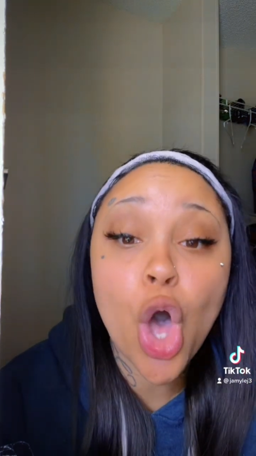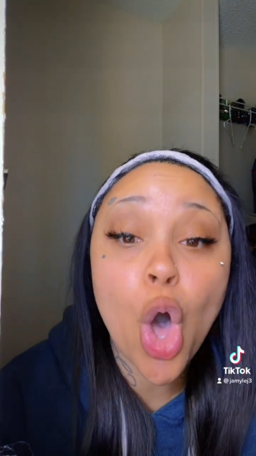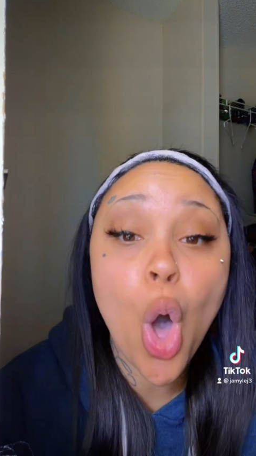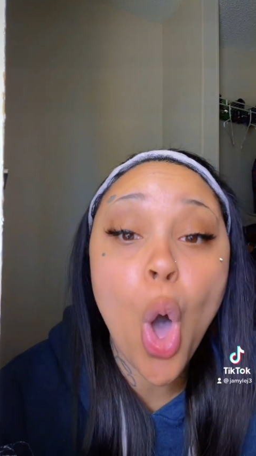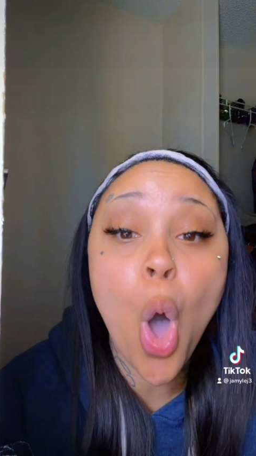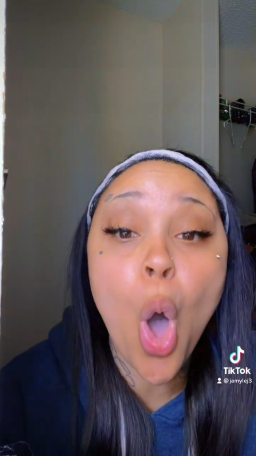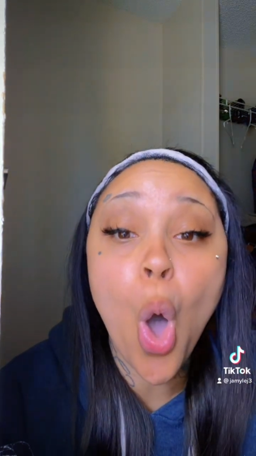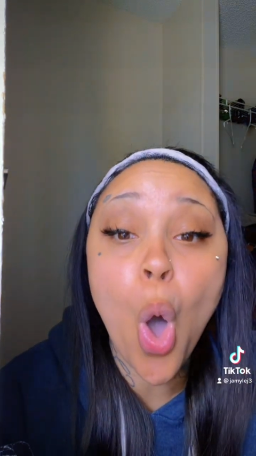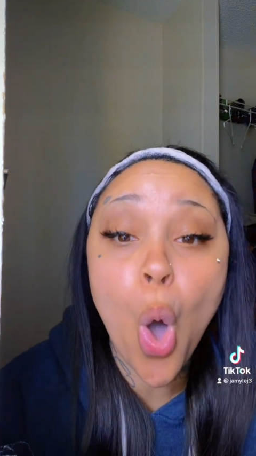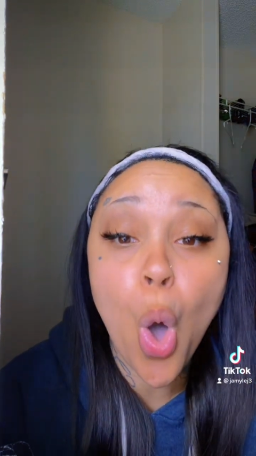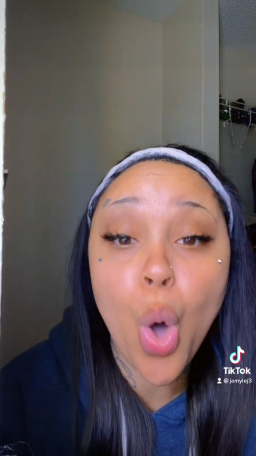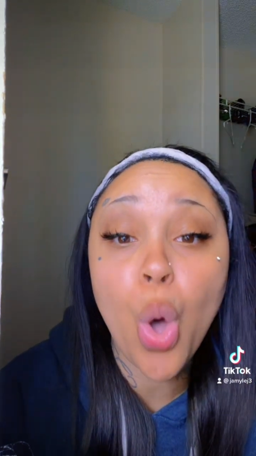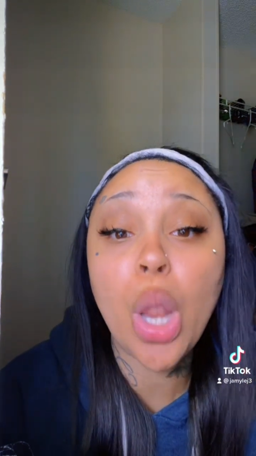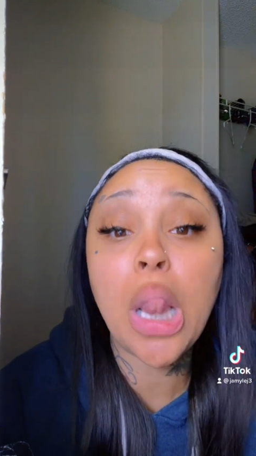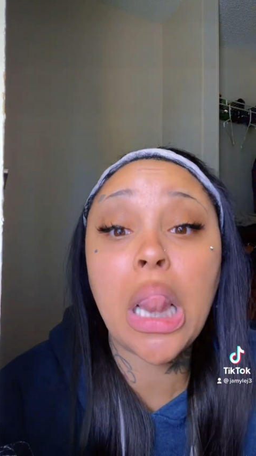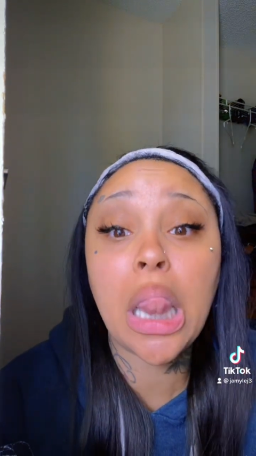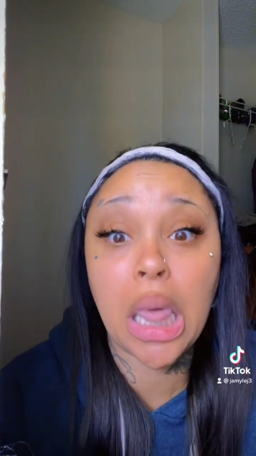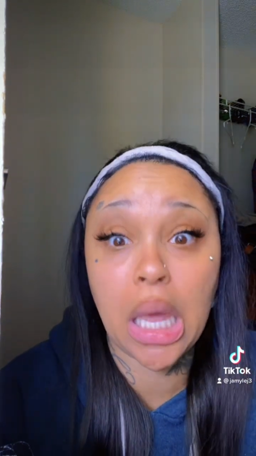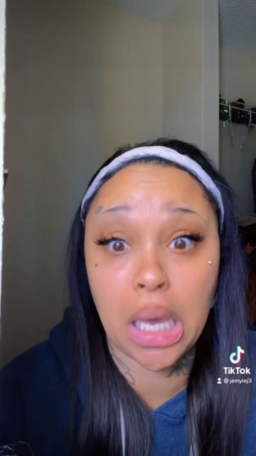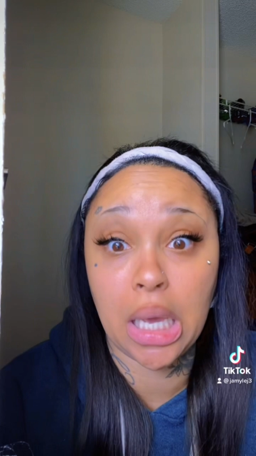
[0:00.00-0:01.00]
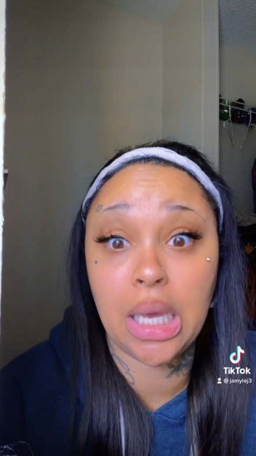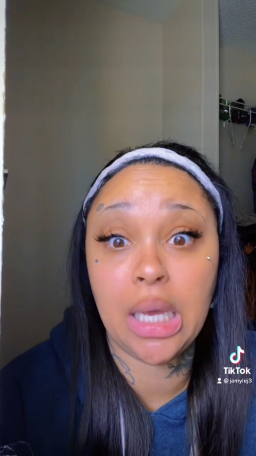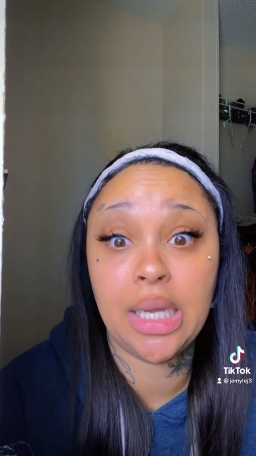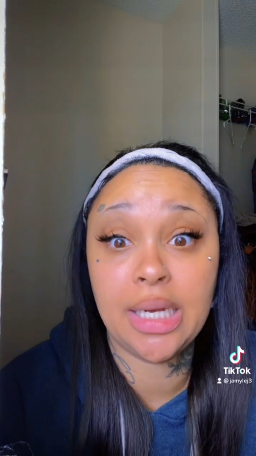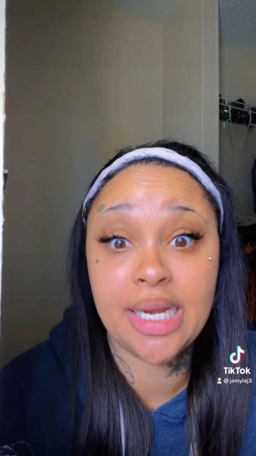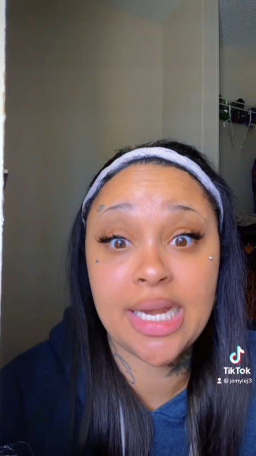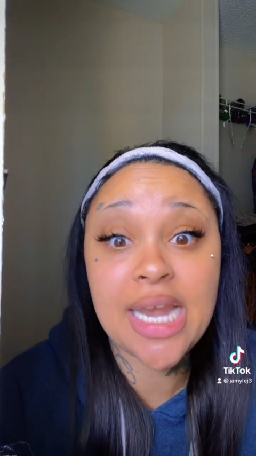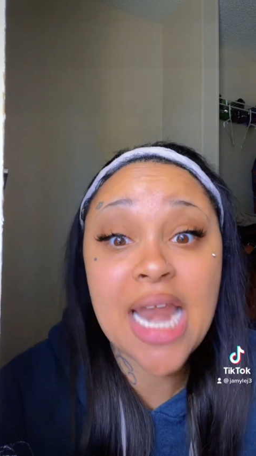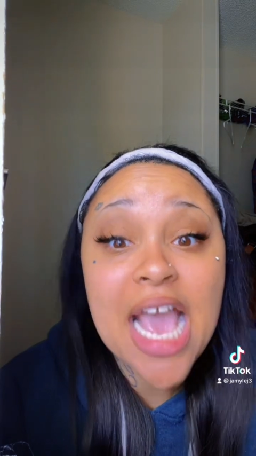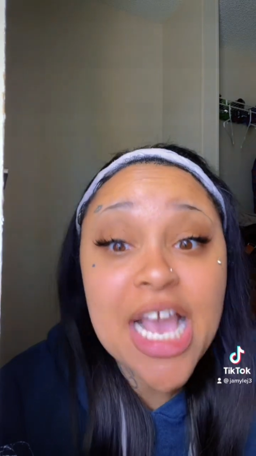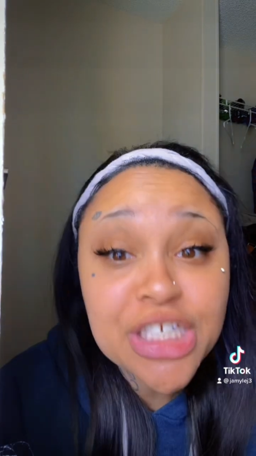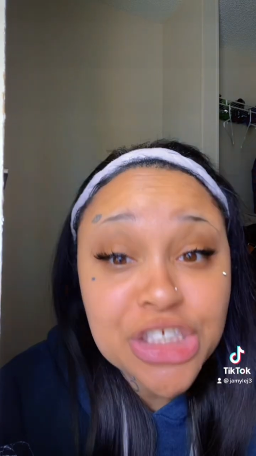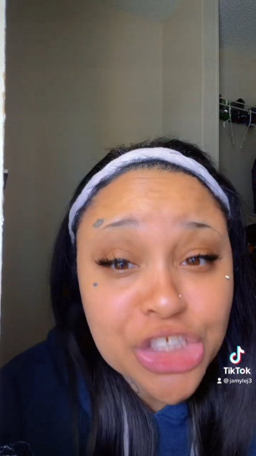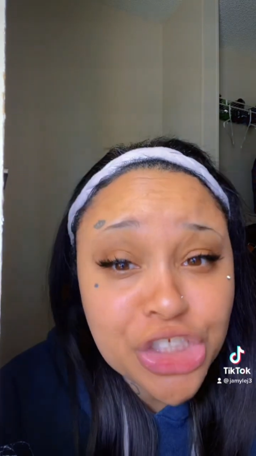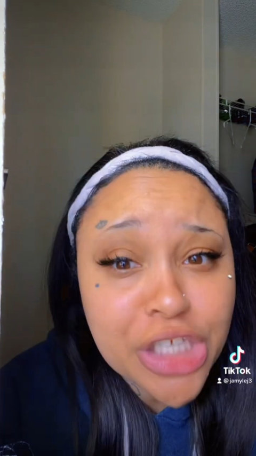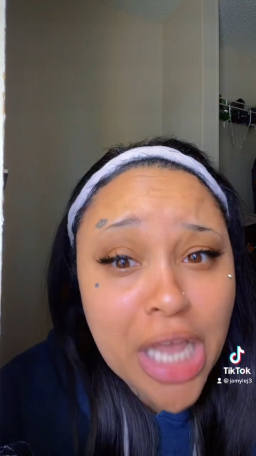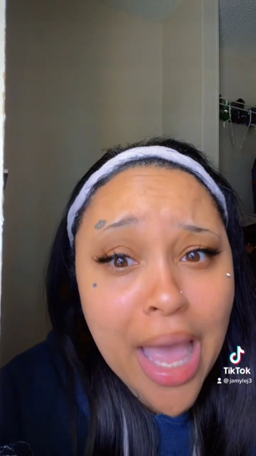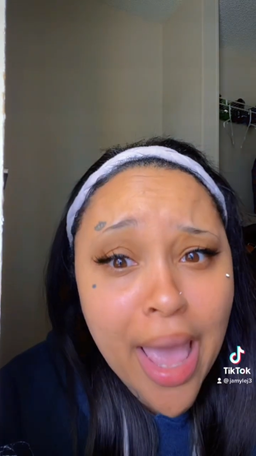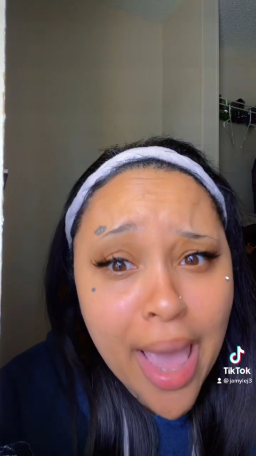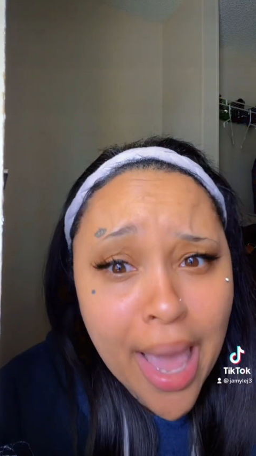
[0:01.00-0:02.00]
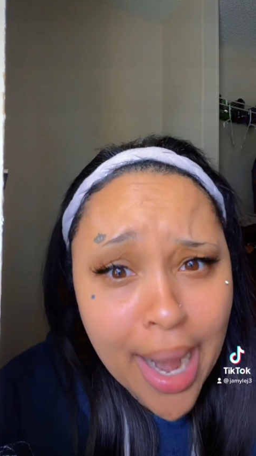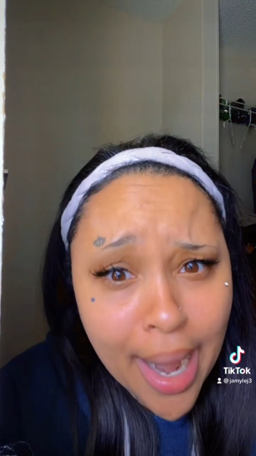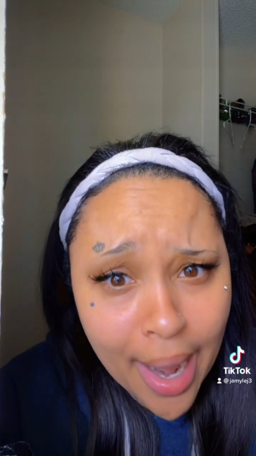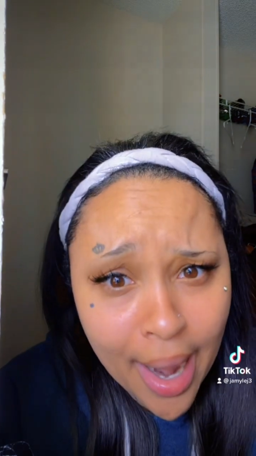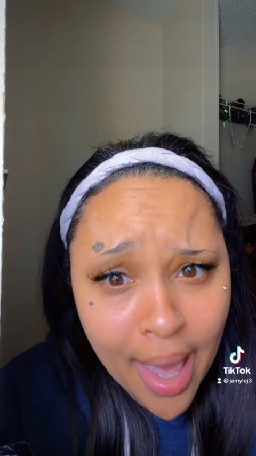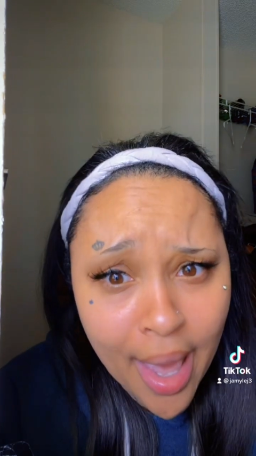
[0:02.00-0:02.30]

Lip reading: whole nation.